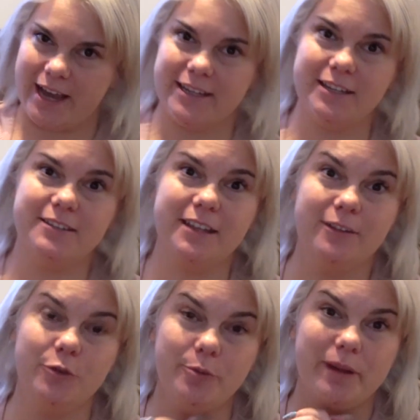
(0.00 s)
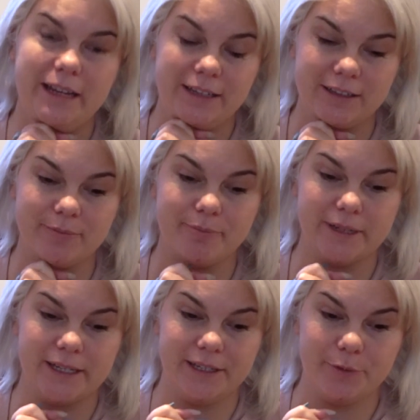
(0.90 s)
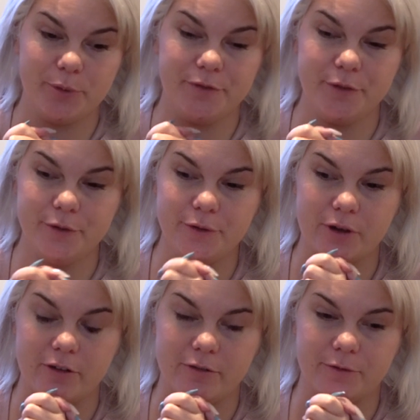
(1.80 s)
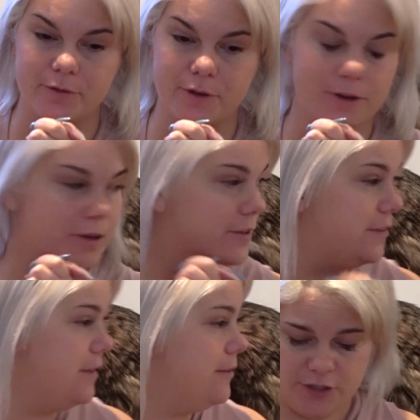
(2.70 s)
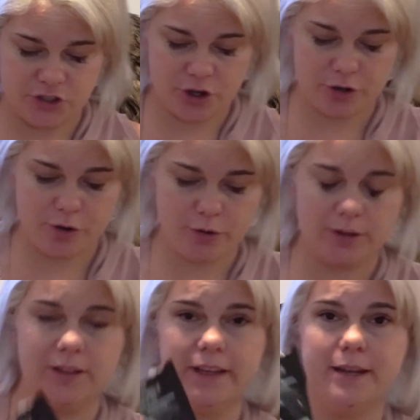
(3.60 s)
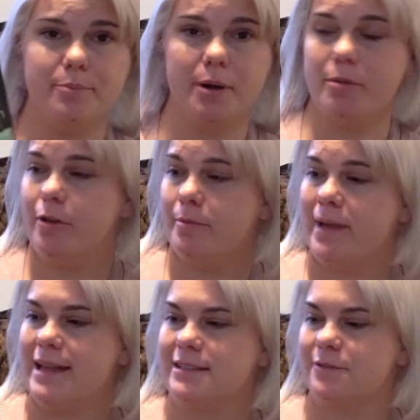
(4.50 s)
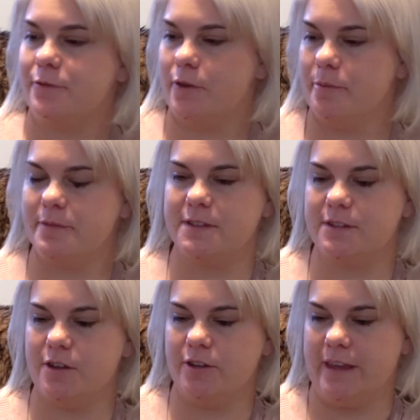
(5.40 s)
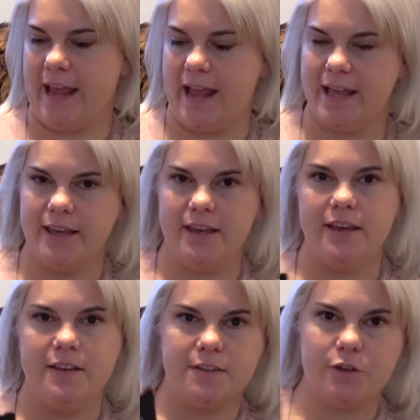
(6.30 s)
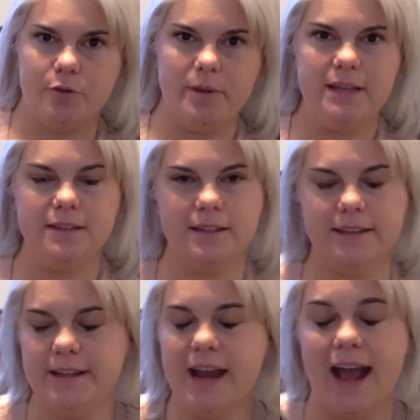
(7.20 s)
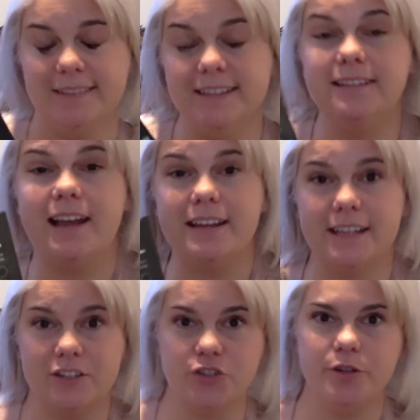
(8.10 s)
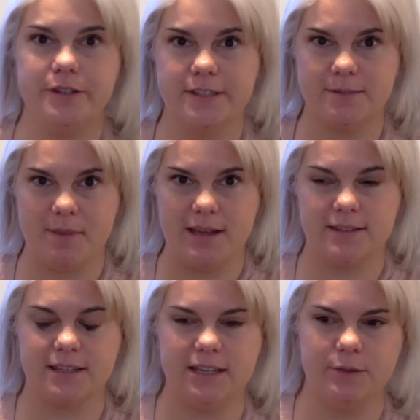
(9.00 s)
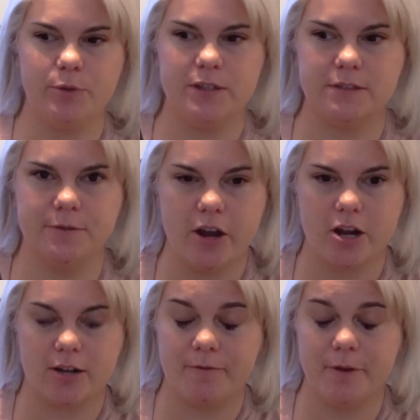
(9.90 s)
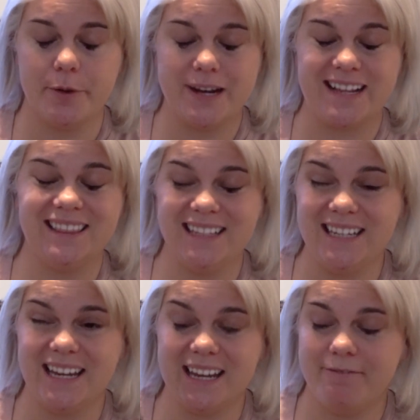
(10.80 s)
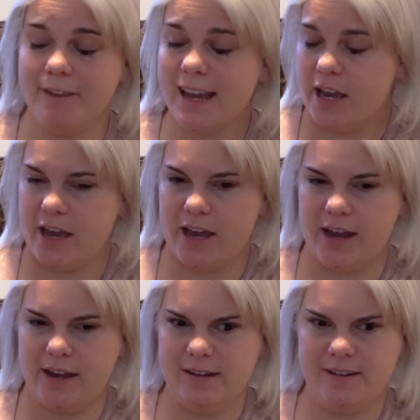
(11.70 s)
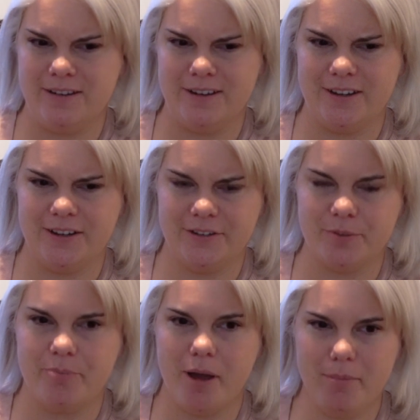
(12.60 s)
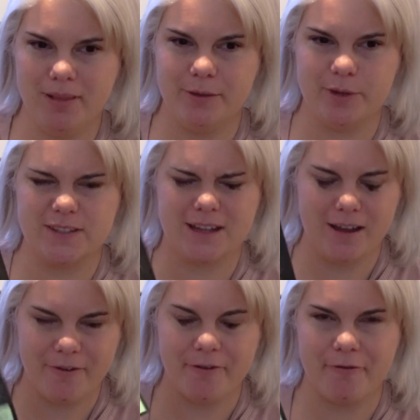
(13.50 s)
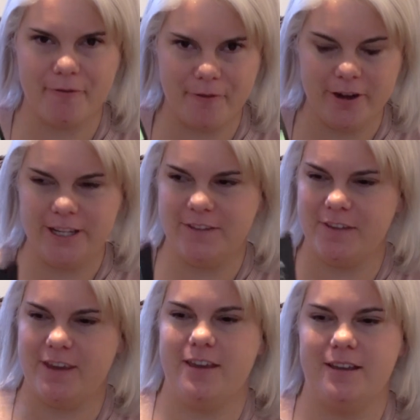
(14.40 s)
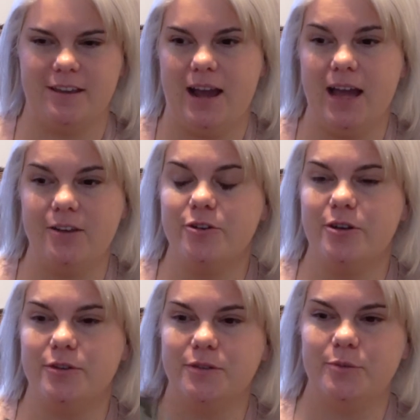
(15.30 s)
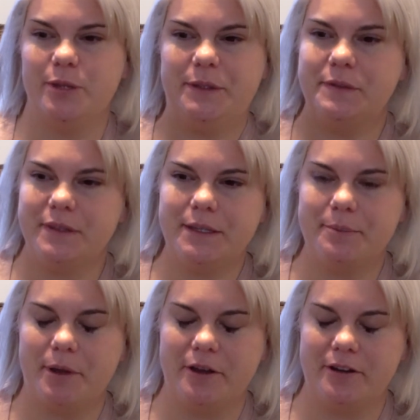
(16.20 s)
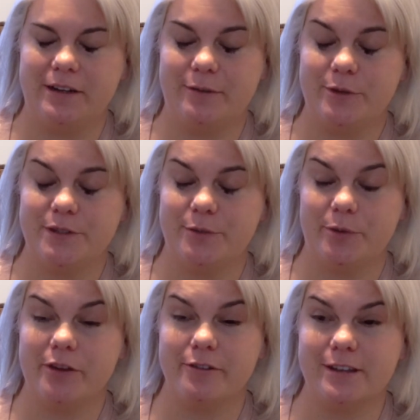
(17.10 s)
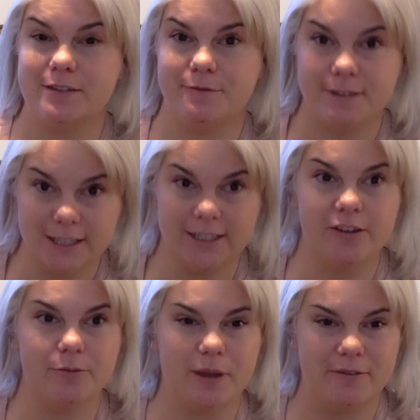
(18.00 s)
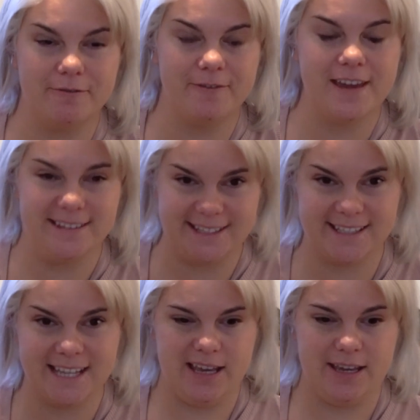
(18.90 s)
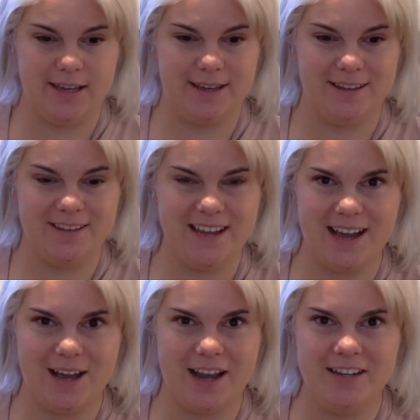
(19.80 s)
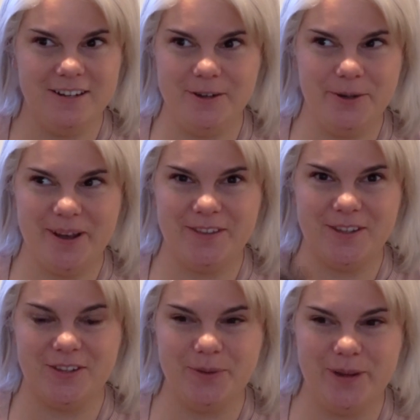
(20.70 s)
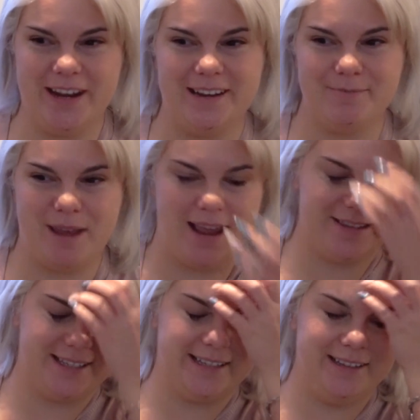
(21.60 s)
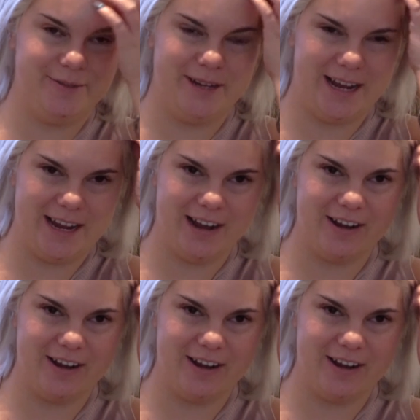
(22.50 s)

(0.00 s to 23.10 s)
I can tell you my review of the charcoal clay bubble mask from SOO'AE. So basically I did enjoy this mask. It was a very cleaning effect, and the bubbly was kind of a funny thing. I don't know what to think about it. It was the weirdest feeling on my face, and yeah, I didn't know what to do with it basically when I